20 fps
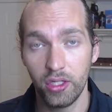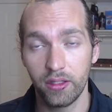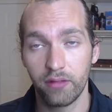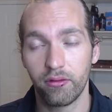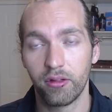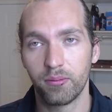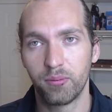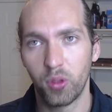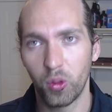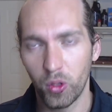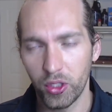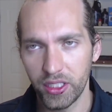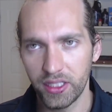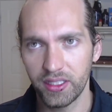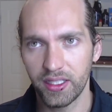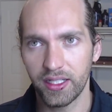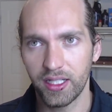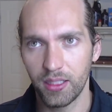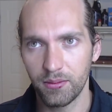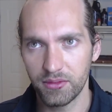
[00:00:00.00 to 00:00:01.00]
reporting
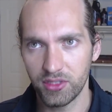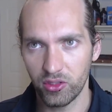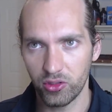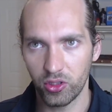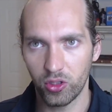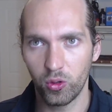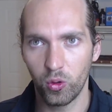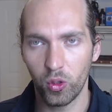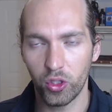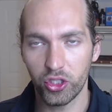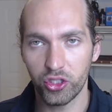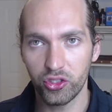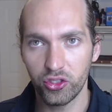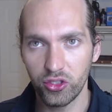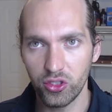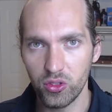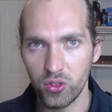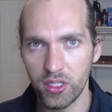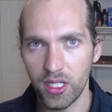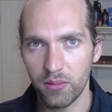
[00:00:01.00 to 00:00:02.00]
that comes out a quarter
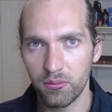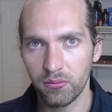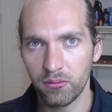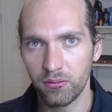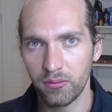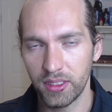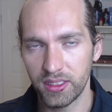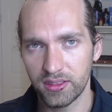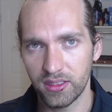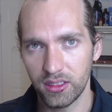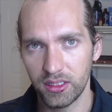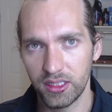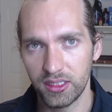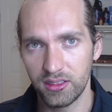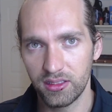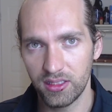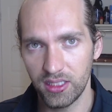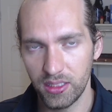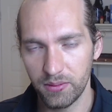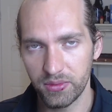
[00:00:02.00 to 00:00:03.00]
two that basically
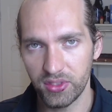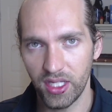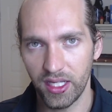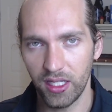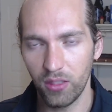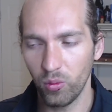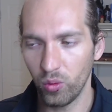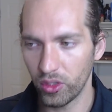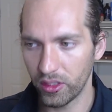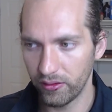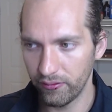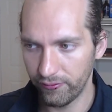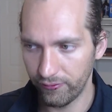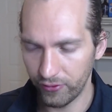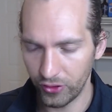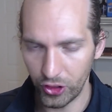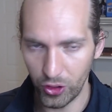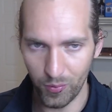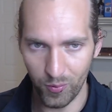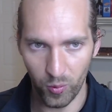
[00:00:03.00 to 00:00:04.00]
seems like it will
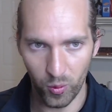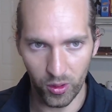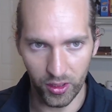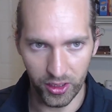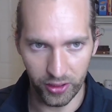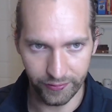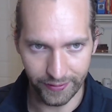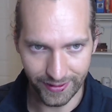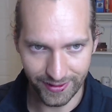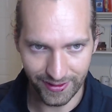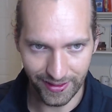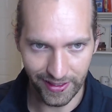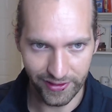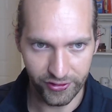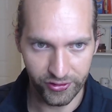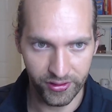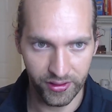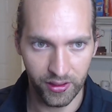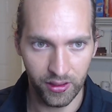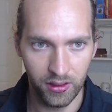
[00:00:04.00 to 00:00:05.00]
confirm we're in a
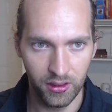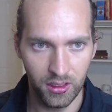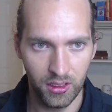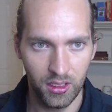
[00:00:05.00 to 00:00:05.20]
recession.